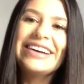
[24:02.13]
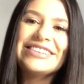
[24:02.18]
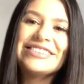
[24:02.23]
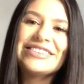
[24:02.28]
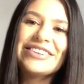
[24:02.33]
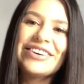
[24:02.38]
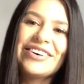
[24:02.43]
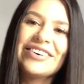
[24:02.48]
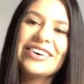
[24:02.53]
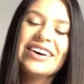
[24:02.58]

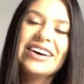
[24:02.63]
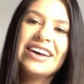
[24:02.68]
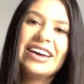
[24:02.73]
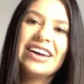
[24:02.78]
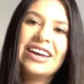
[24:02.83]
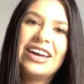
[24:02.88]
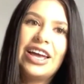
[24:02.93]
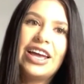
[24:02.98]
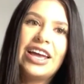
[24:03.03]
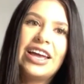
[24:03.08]
So
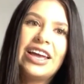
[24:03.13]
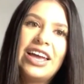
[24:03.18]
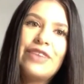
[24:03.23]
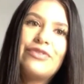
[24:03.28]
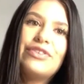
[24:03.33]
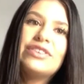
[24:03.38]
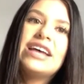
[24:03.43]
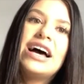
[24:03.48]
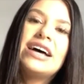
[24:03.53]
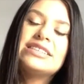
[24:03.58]

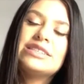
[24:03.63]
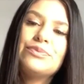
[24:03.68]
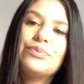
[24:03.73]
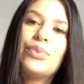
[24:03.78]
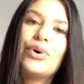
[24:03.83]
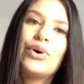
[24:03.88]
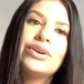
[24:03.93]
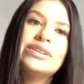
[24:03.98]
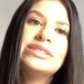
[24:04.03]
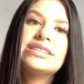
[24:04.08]
if that's
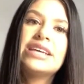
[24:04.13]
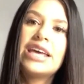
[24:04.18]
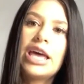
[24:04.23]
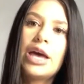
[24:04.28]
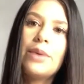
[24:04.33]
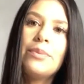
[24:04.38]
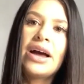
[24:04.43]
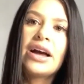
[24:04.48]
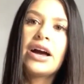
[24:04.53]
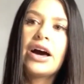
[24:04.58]
important to
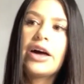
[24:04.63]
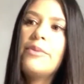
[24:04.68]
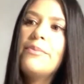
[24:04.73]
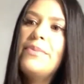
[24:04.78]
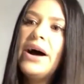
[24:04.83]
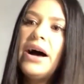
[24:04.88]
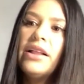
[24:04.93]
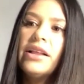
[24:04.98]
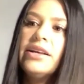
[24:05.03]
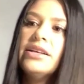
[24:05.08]
him, I got to
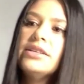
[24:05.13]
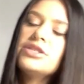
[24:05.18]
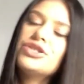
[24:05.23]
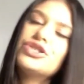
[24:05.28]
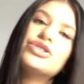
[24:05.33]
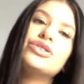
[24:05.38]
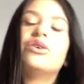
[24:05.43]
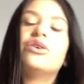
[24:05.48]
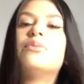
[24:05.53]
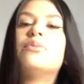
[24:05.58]
balance,
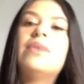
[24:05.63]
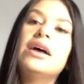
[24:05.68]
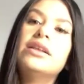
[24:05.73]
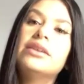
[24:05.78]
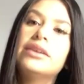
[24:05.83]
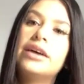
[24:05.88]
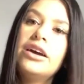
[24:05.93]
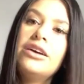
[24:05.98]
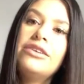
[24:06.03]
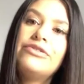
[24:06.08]
my
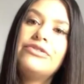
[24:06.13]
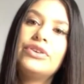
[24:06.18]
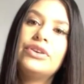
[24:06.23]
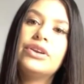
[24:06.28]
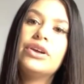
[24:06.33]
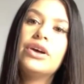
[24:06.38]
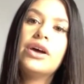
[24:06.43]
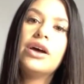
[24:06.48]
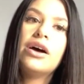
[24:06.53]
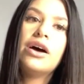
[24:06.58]
life, and
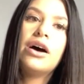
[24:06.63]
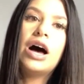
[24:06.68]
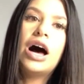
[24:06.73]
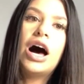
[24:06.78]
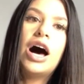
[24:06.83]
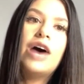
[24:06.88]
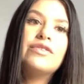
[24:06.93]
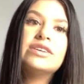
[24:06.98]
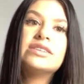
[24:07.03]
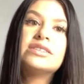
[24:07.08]

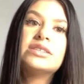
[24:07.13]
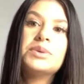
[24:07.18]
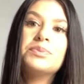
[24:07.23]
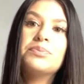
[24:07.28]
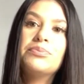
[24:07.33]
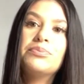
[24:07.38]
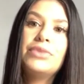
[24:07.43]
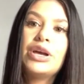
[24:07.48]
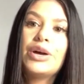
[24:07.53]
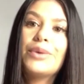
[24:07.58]
obviously
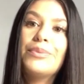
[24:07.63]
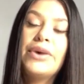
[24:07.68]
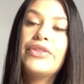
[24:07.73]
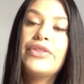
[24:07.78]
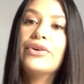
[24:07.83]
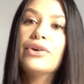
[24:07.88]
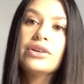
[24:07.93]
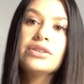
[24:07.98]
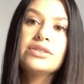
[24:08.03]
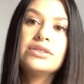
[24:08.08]
being a
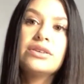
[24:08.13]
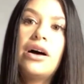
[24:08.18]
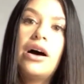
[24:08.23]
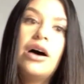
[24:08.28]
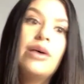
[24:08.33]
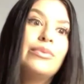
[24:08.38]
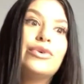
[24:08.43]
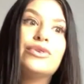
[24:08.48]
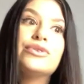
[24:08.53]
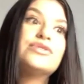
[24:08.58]
mother is
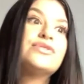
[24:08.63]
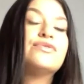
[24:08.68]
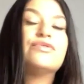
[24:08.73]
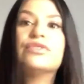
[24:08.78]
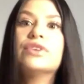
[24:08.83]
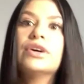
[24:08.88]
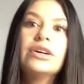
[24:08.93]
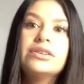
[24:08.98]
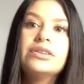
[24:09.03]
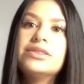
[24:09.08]
utmost
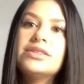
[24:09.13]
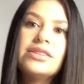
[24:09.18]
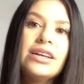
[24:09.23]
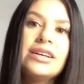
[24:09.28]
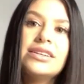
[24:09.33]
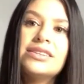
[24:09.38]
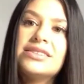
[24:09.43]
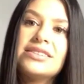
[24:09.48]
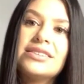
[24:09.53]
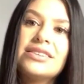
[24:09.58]
first.
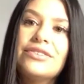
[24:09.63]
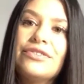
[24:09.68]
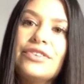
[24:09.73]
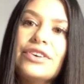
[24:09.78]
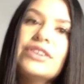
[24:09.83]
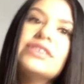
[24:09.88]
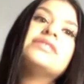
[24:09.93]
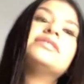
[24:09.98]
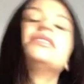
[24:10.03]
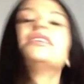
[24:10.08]
That's the
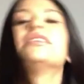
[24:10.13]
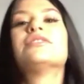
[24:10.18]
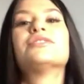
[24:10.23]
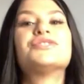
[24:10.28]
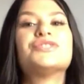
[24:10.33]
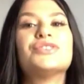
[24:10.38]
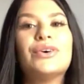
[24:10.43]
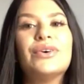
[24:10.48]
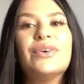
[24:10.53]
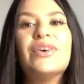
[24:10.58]
first thing.
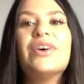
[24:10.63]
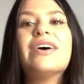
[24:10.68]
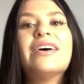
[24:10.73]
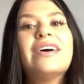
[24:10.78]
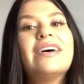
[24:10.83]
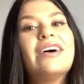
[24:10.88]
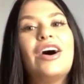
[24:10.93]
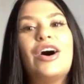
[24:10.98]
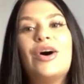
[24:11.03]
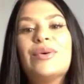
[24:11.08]
So
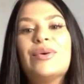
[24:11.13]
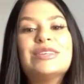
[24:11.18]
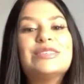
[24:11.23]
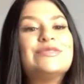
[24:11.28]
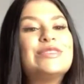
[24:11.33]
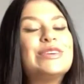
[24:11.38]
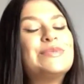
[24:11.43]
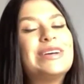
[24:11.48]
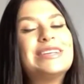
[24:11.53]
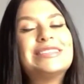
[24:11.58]
always
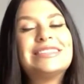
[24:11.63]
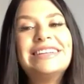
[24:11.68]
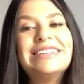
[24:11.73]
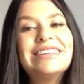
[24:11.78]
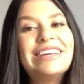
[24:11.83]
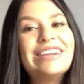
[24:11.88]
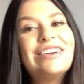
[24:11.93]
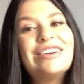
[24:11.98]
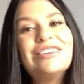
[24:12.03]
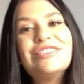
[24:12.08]
feed my son
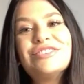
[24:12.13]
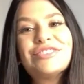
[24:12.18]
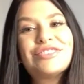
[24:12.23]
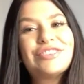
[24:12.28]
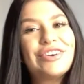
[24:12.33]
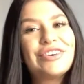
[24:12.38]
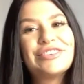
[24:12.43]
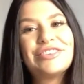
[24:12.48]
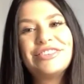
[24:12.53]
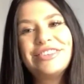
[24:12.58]
dinner and just
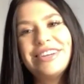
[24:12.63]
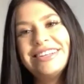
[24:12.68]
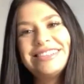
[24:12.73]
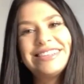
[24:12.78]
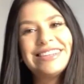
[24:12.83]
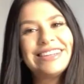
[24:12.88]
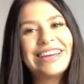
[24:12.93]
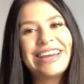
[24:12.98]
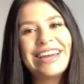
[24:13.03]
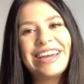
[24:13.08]
go straight
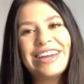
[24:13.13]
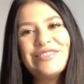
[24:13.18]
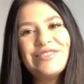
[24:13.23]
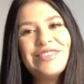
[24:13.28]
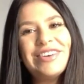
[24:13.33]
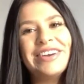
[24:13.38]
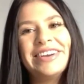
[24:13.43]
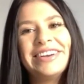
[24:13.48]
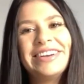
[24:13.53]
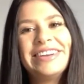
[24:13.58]
to the
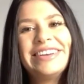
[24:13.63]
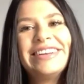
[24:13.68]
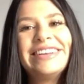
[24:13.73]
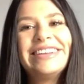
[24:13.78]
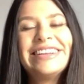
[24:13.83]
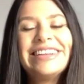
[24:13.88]
game.